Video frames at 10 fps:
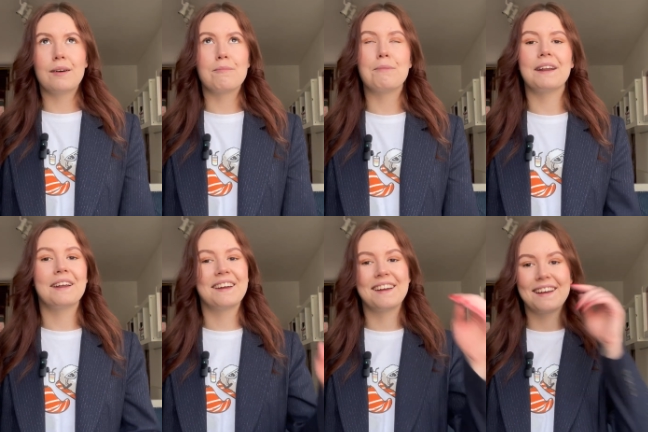But
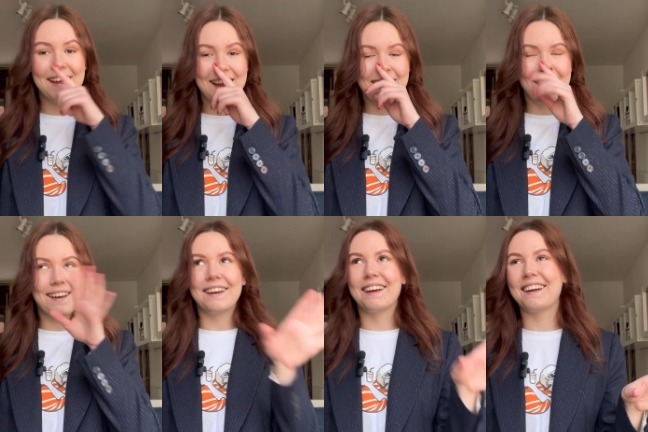
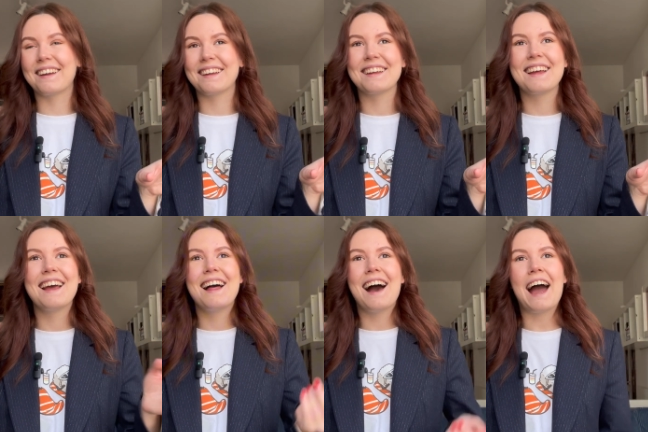
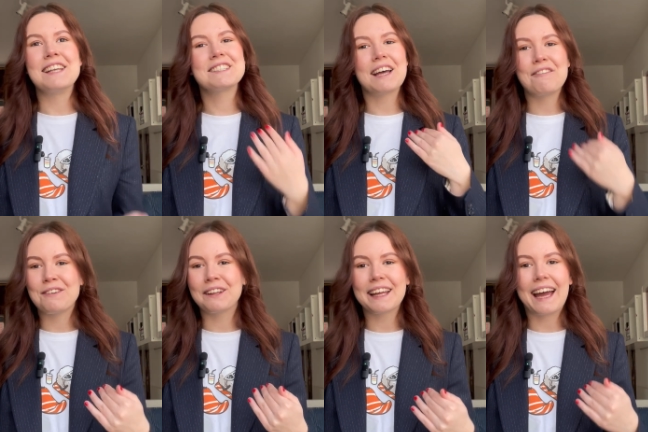I
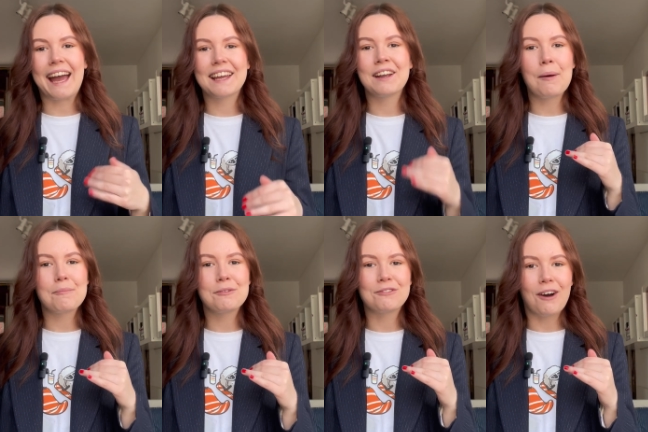feel like I cannot
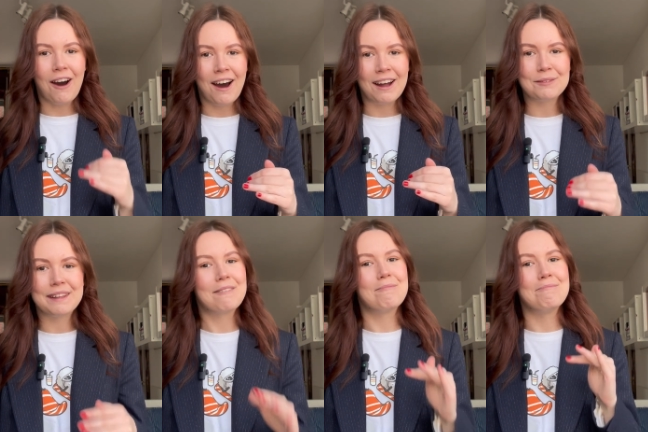move on
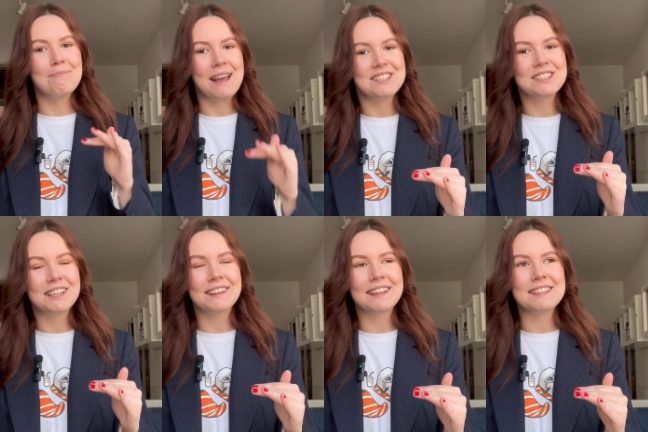without
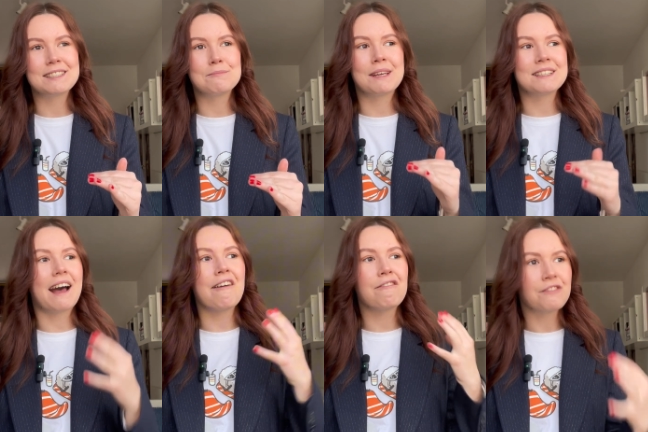mentioning this, because
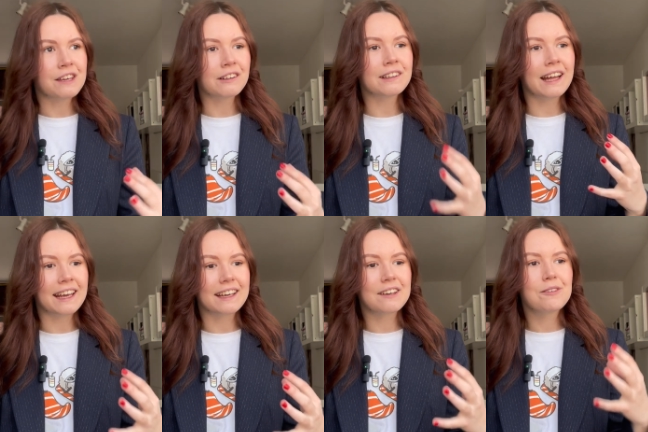I feel
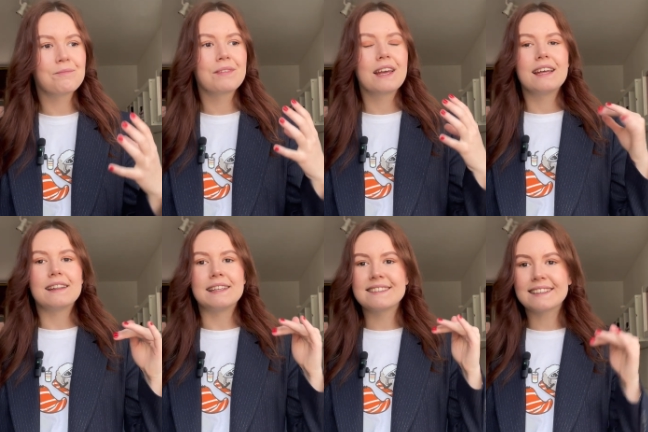like
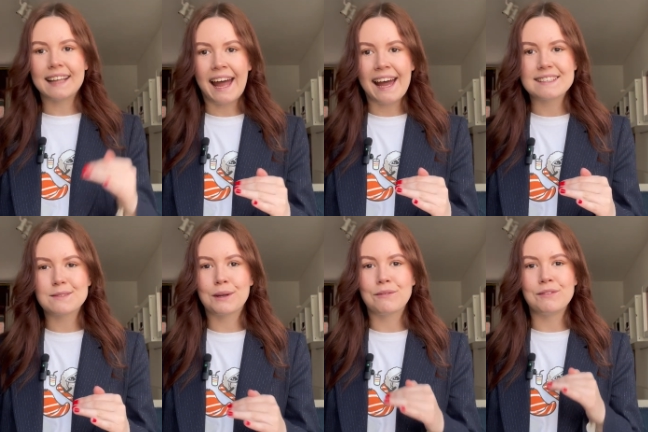this class
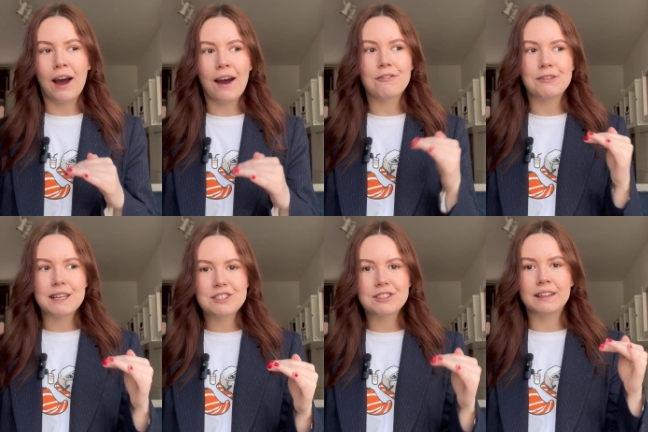would have not
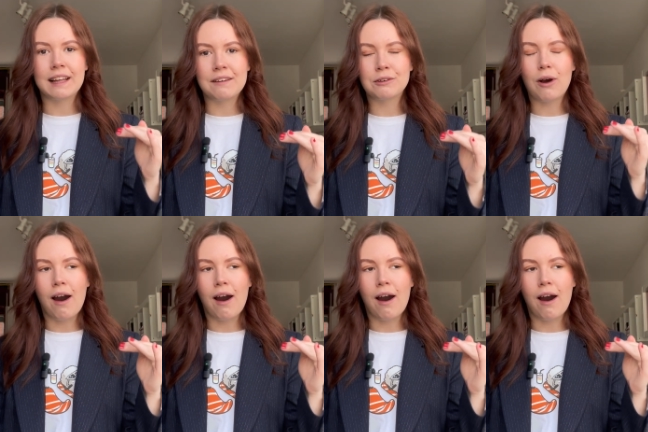reached the level